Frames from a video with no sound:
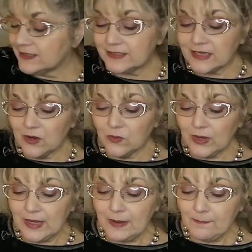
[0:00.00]
So
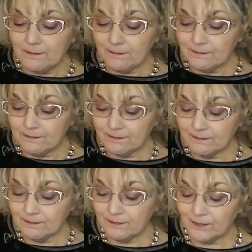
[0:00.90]
um,
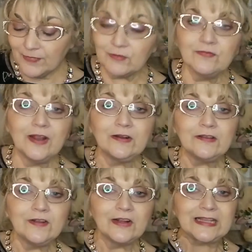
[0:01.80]
they're very,
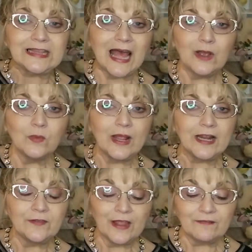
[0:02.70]
very
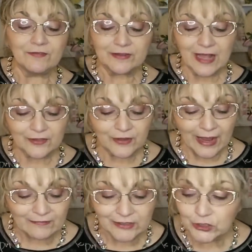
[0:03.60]
lightweight. They feel like they
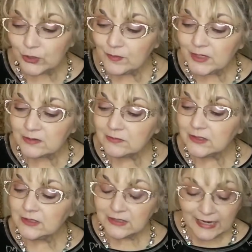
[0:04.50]
have aluminum
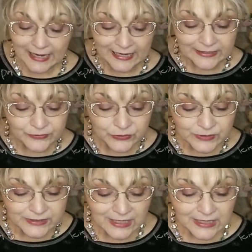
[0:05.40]

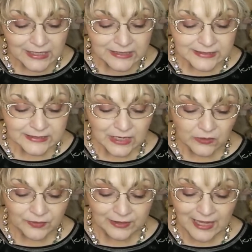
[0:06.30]
handles.
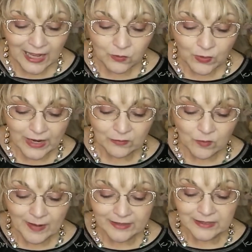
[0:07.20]
So the lightweight
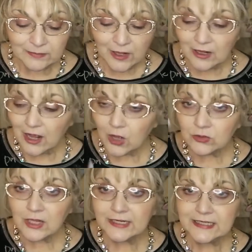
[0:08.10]
will make them a whole
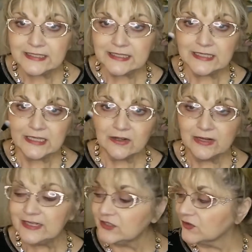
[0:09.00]
lot easy, you know,
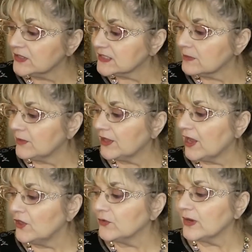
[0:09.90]
easier than some of the
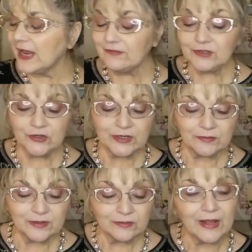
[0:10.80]
other heavy duty,
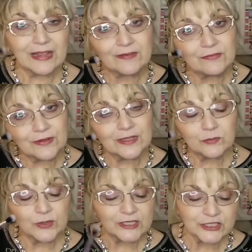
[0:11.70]
you know, heavy feeling
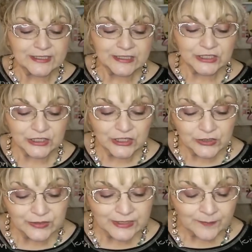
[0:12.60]
brushes to
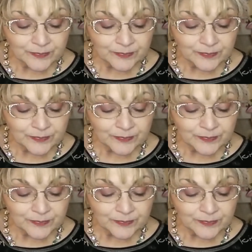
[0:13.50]
use.